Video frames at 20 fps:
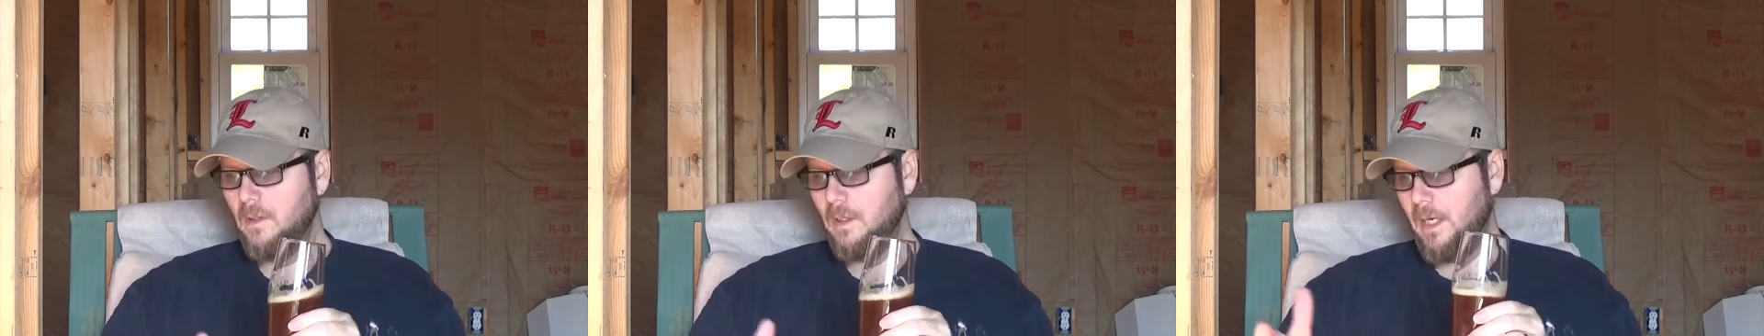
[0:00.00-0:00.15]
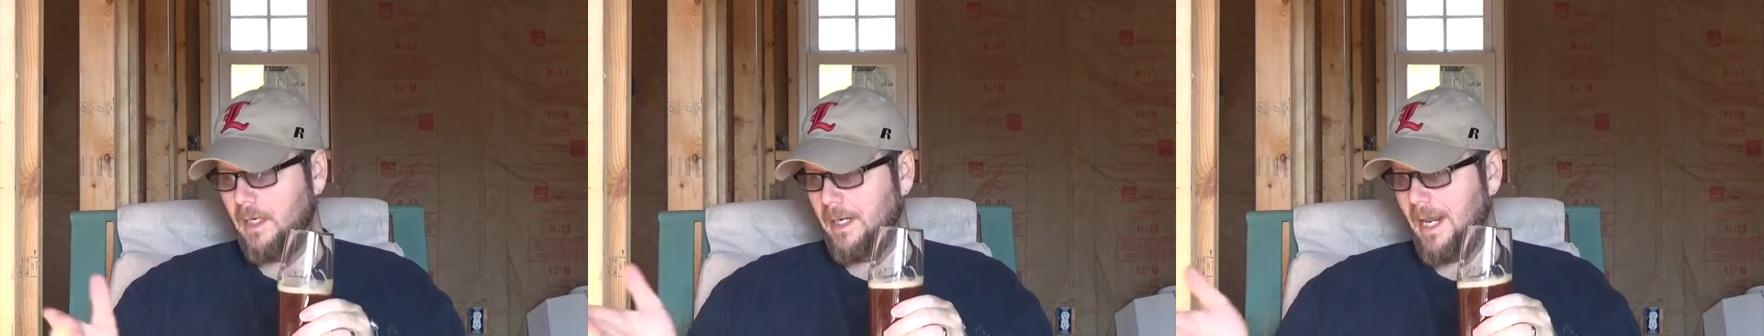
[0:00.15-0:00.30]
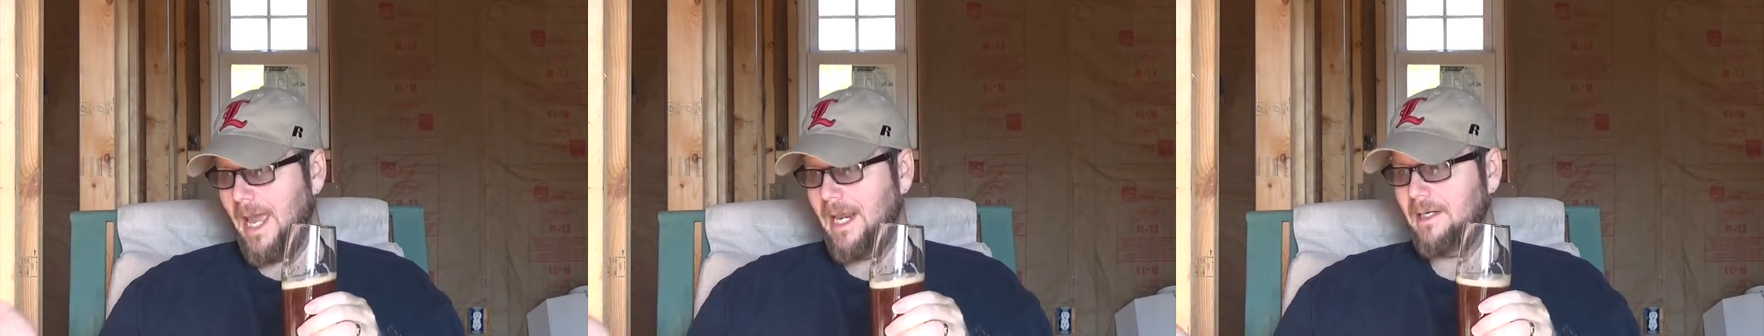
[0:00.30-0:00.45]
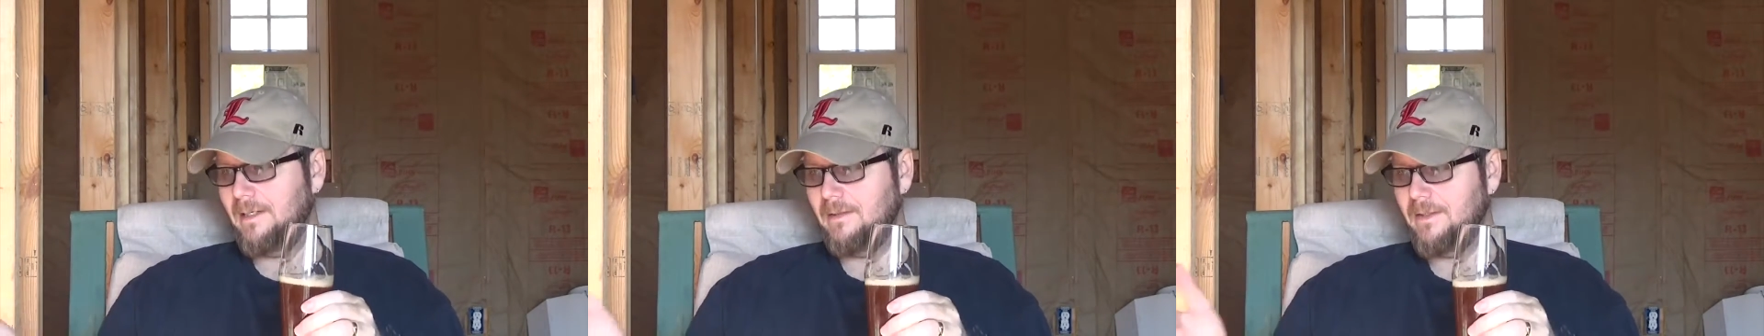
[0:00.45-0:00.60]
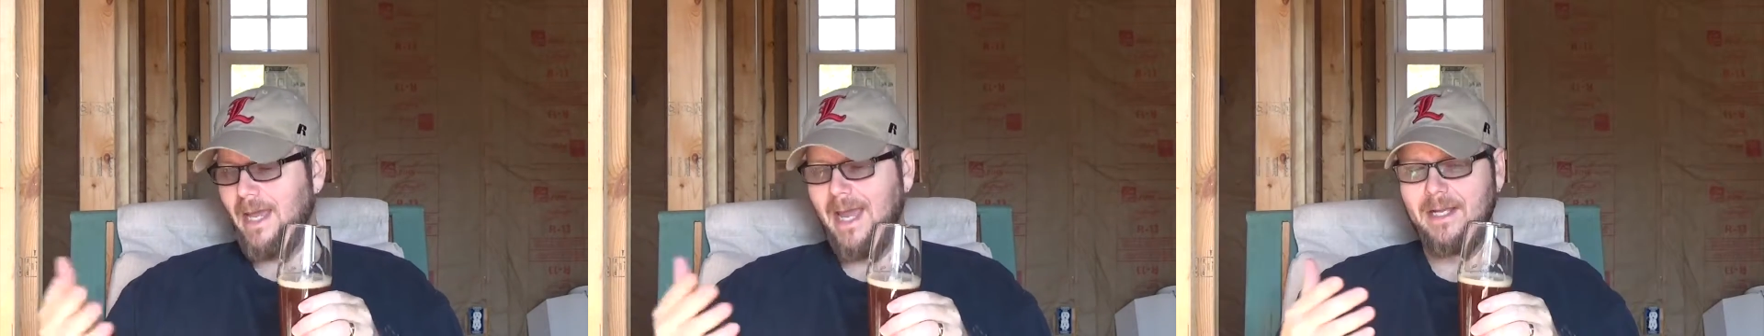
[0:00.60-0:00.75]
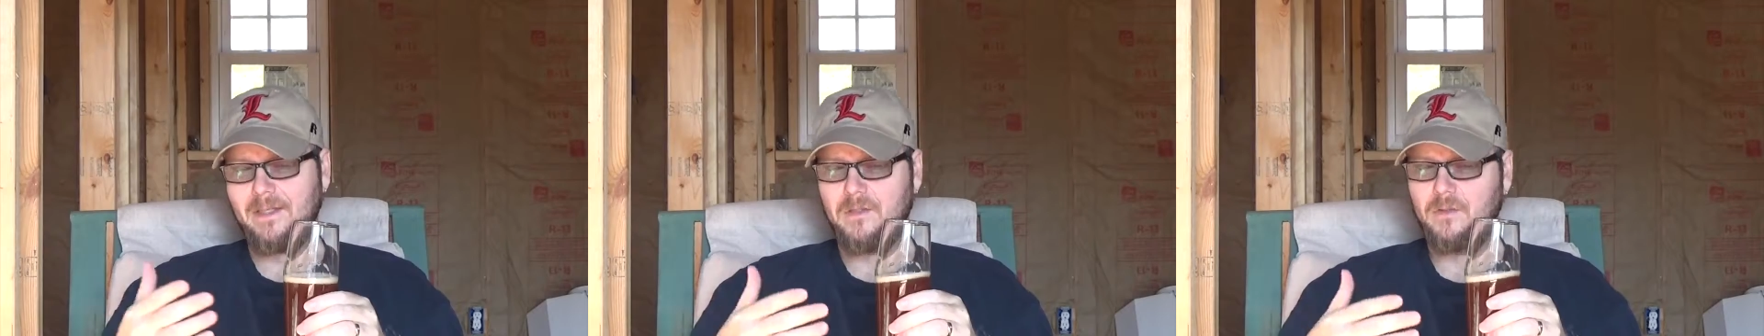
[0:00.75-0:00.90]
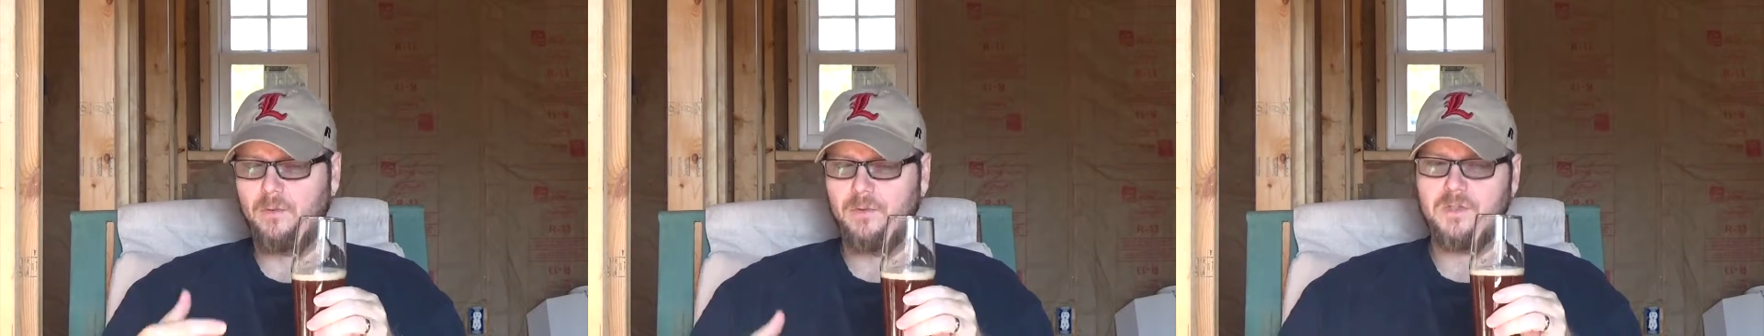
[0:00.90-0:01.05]
And adding
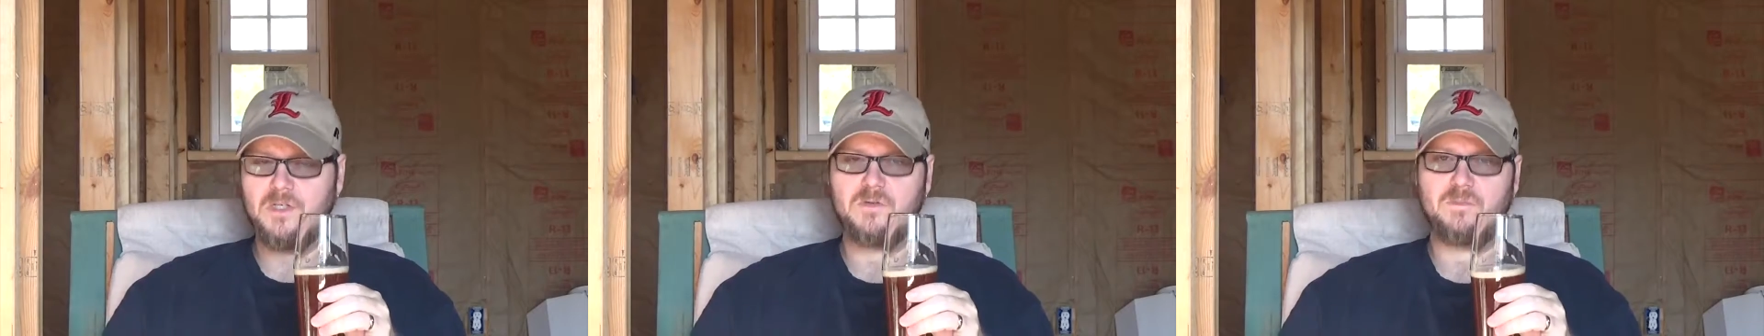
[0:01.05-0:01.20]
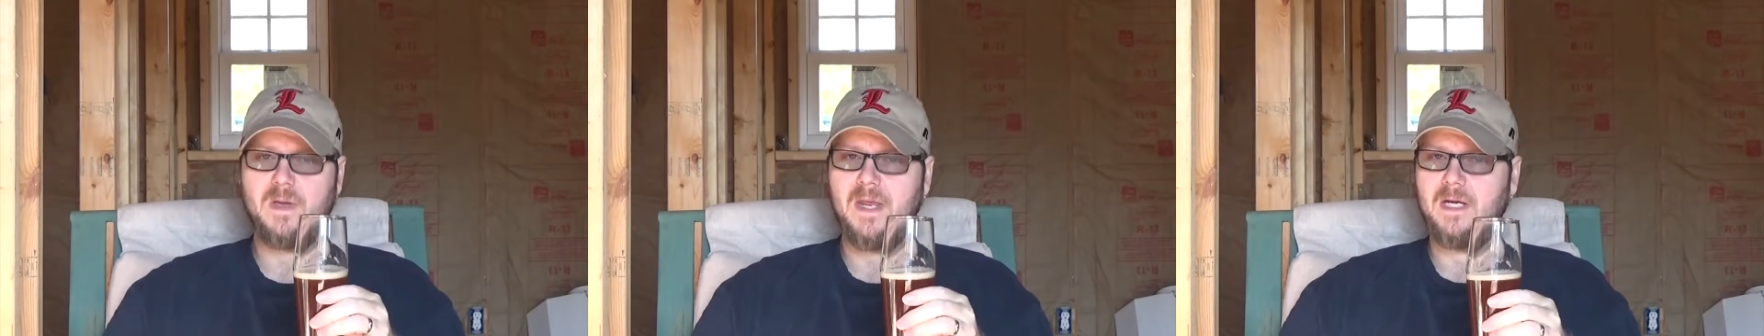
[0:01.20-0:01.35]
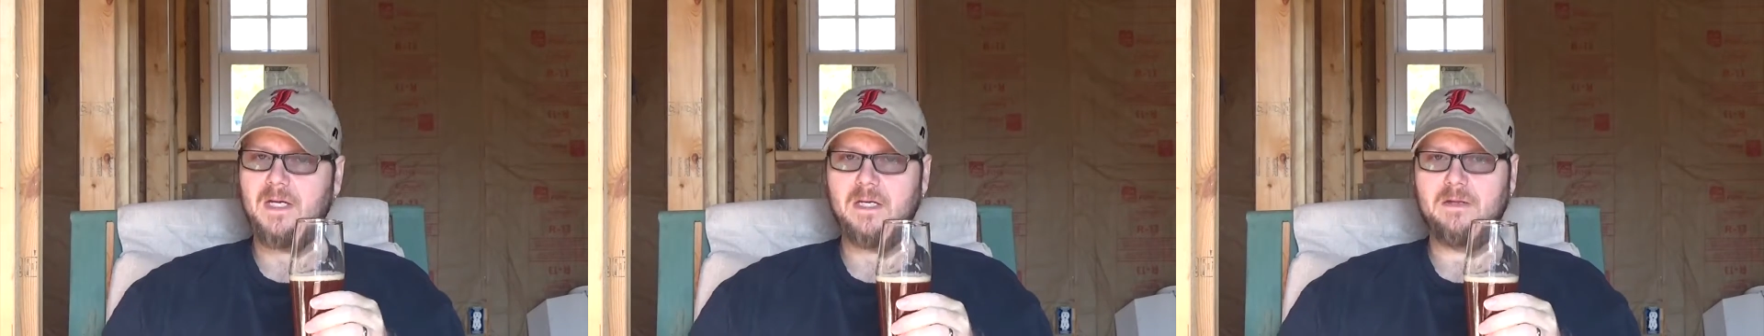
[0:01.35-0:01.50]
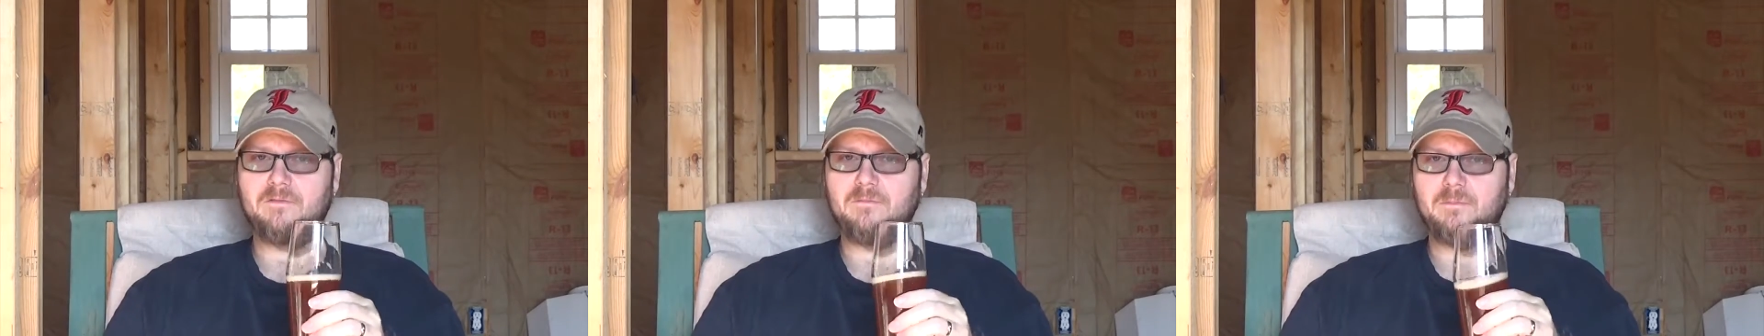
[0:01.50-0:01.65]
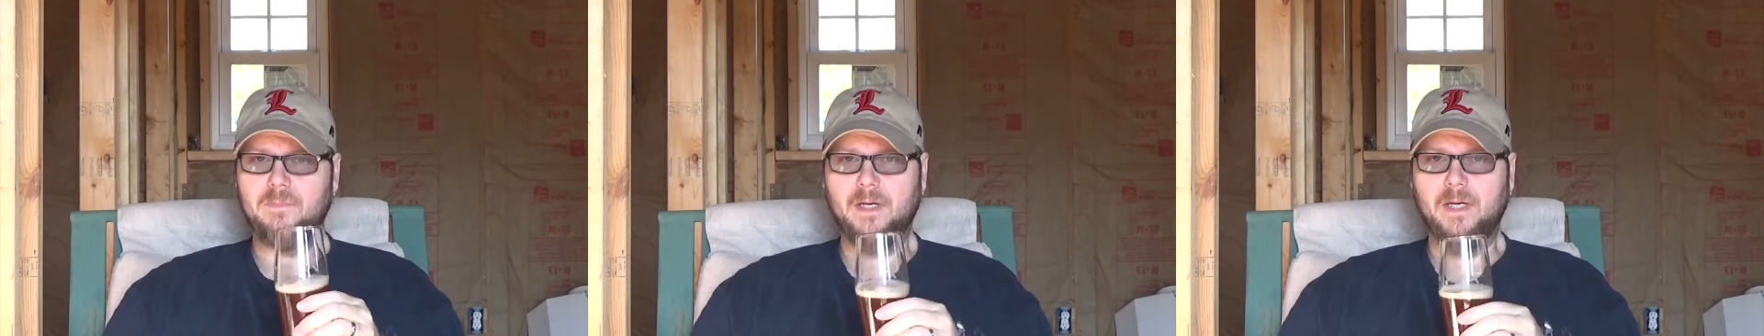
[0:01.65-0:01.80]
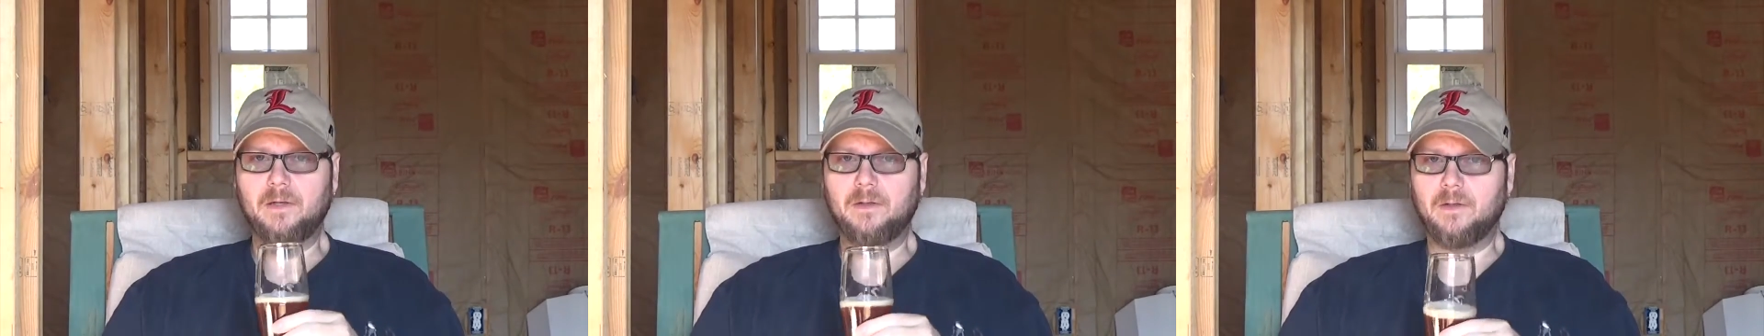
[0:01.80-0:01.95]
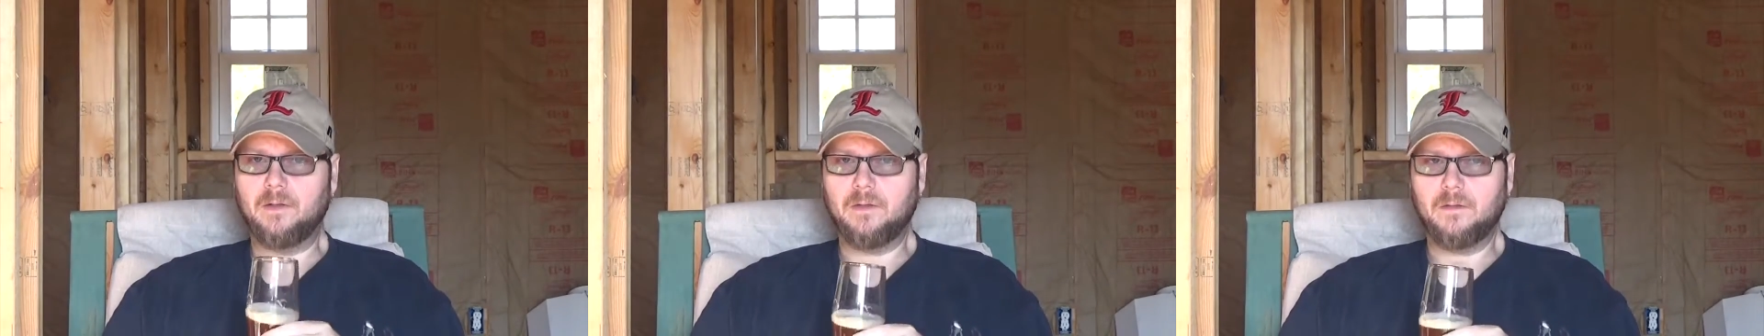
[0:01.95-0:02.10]
that to it just made it even
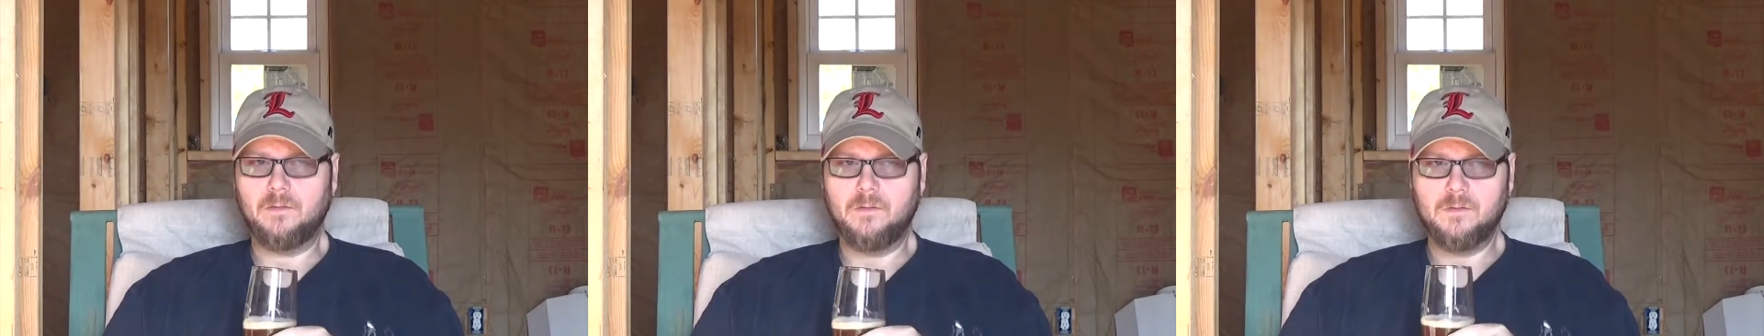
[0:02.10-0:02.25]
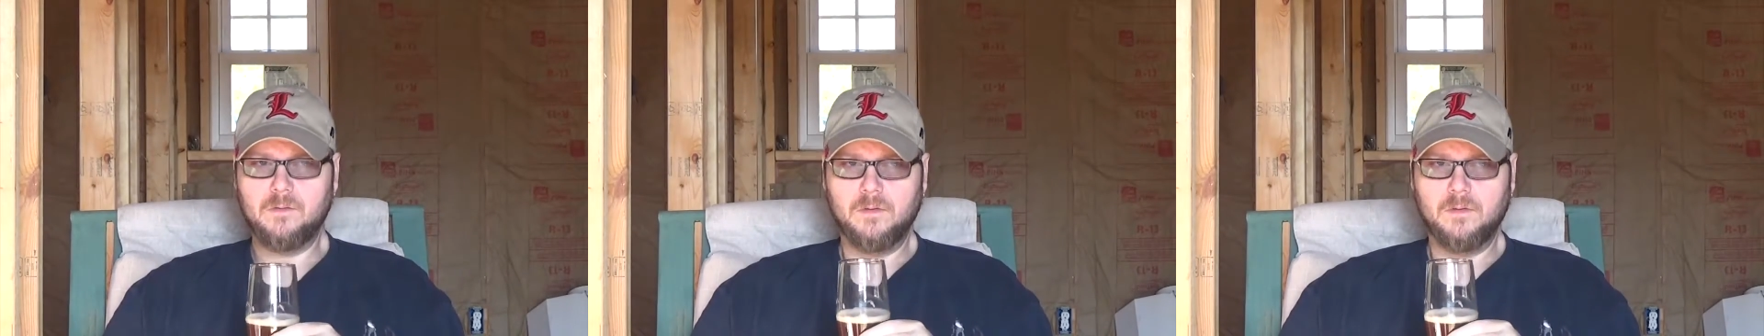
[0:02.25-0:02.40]
better.